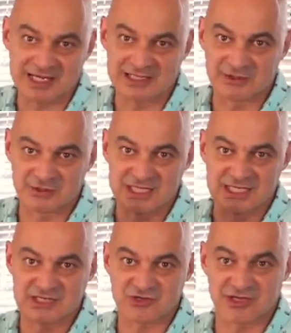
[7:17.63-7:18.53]
like a little
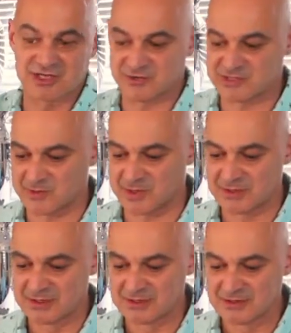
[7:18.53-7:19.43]
tea strainer as
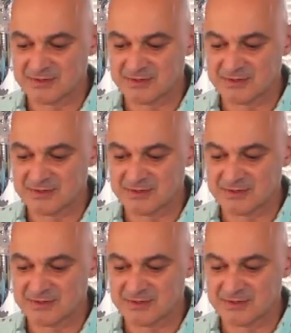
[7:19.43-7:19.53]
well.